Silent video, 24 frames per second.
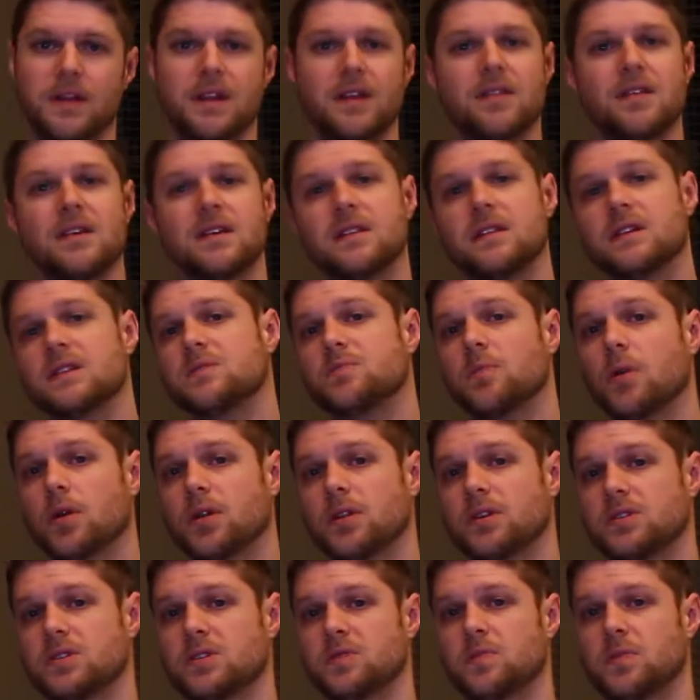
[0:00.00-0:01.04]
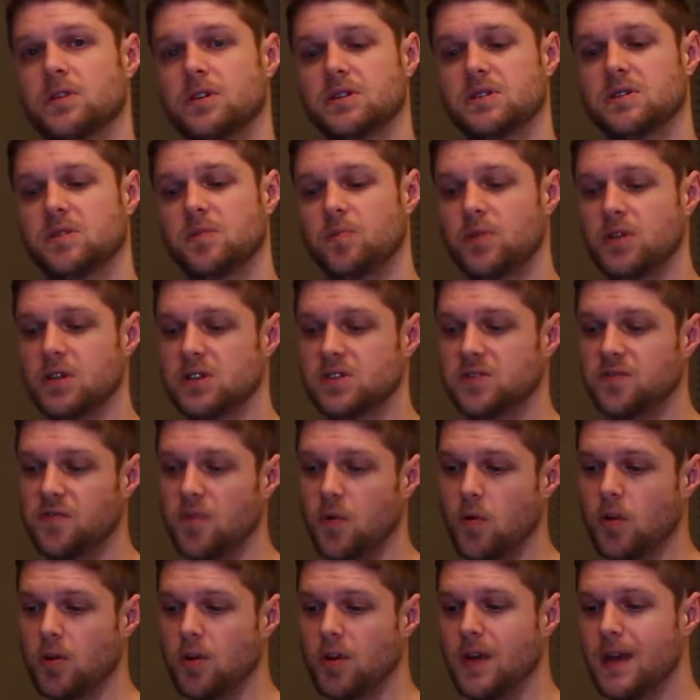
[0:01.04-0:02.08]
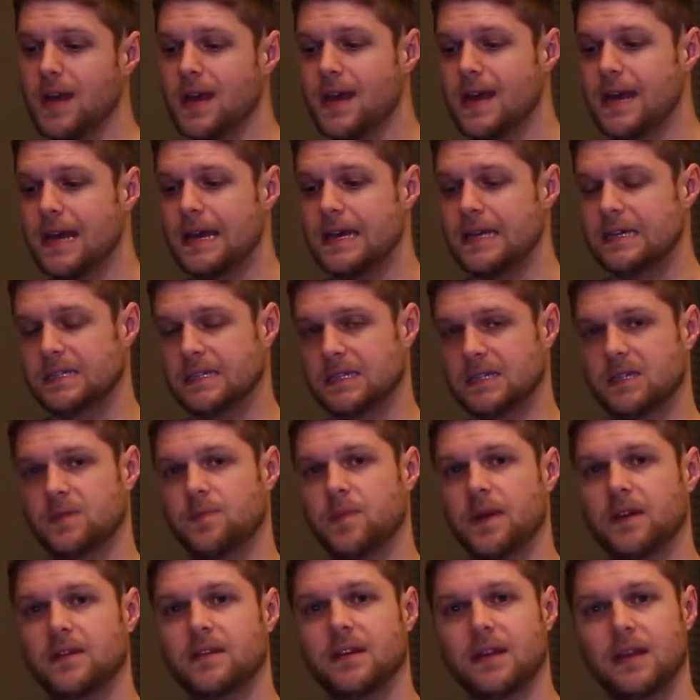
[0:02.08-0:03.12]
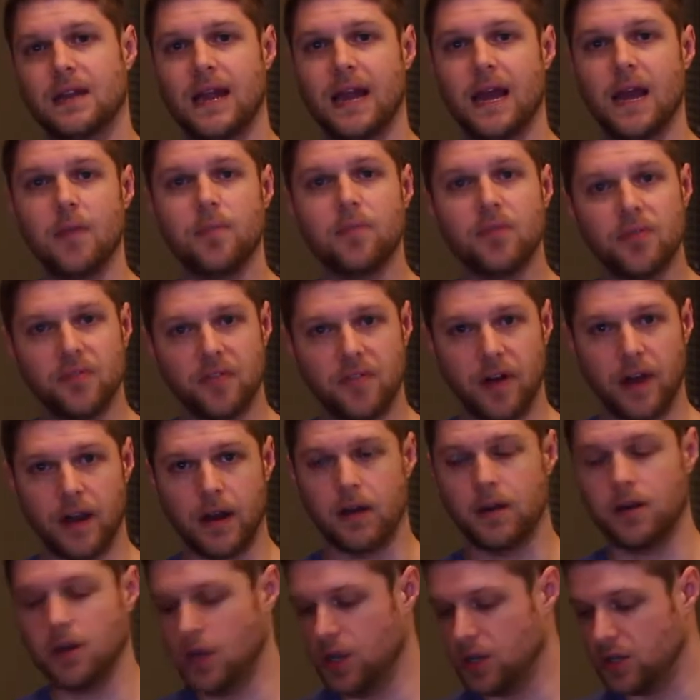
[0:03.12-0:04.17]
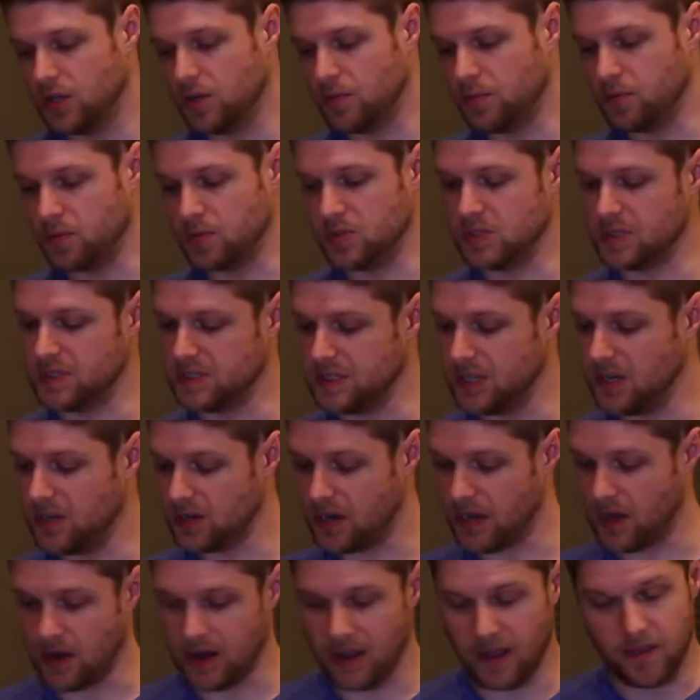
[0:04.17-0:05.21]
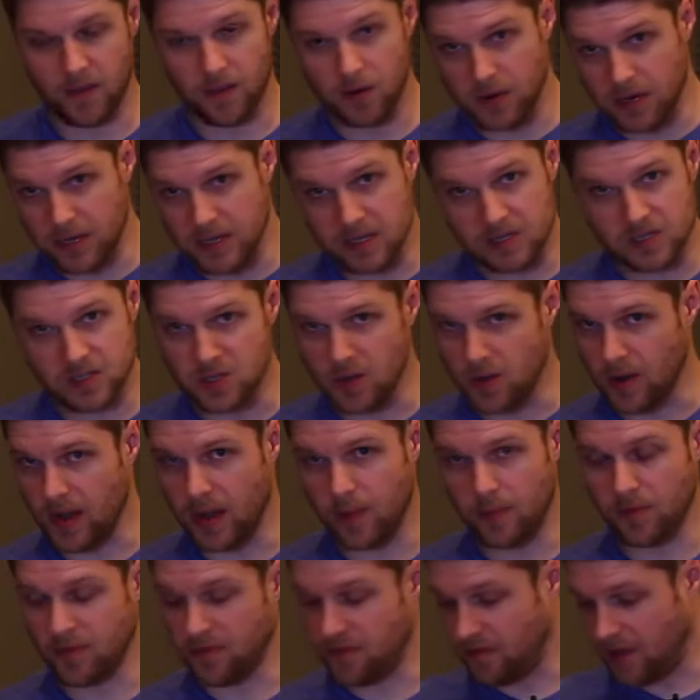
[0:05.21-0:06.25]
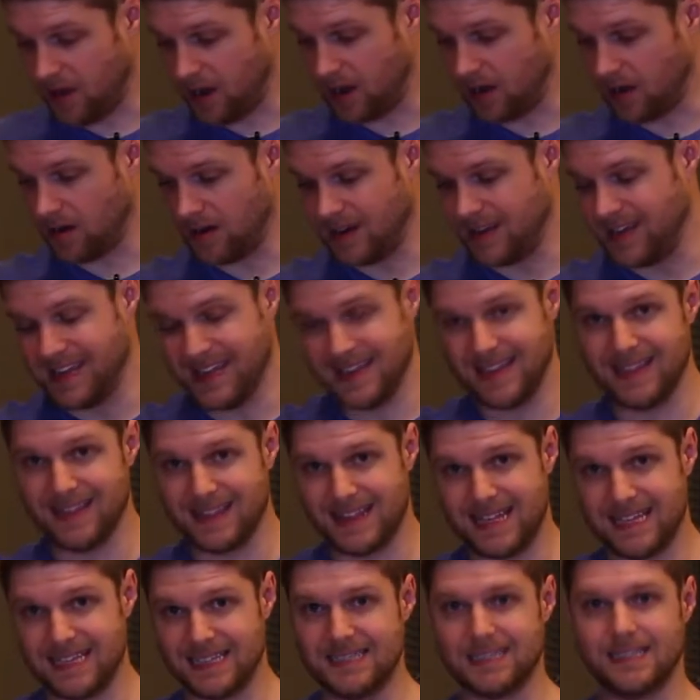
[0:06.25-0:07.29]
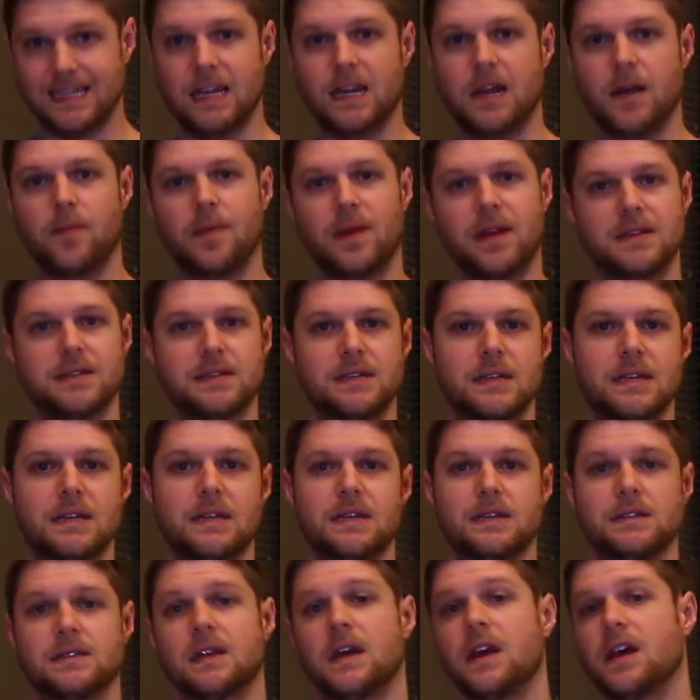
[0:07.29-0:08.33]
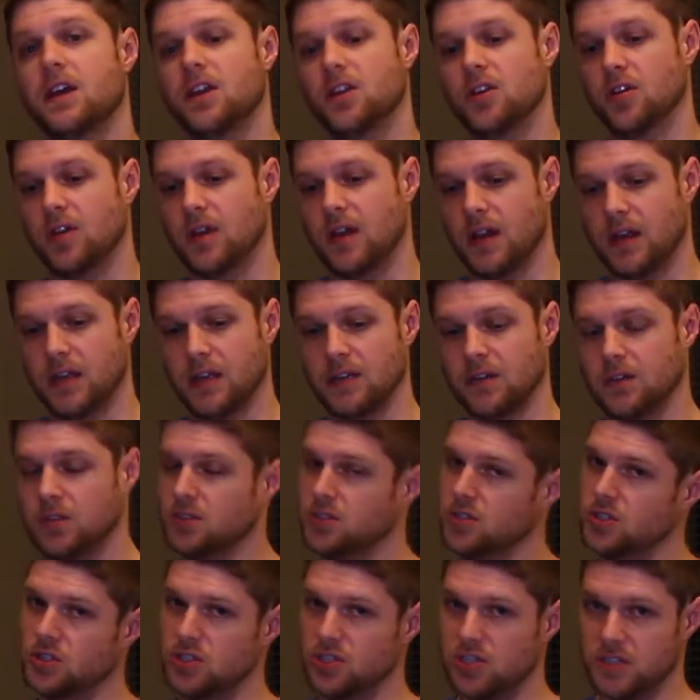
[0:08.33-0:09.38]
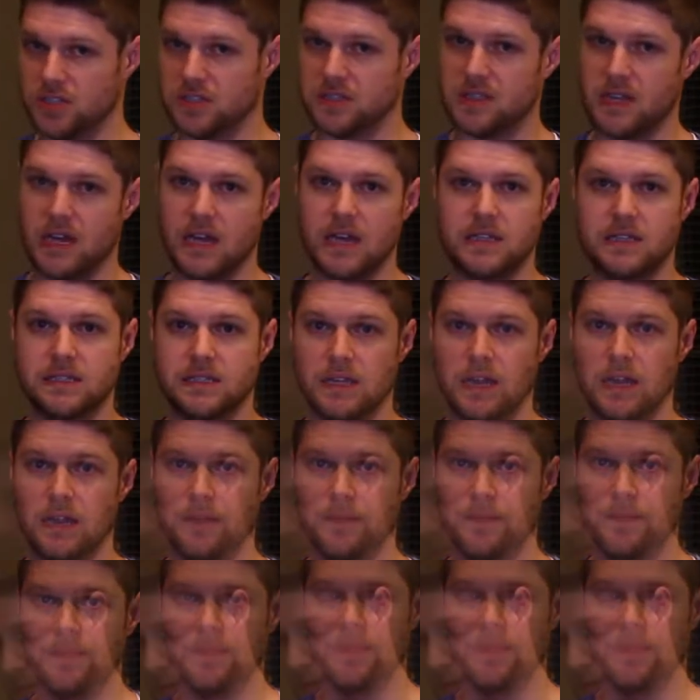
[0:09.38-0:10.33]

And I think that's partly just because the PS4 is expecting an amplifier to boost the sound out, and there is no amplifier in this setup as it is. You're getting just the headset.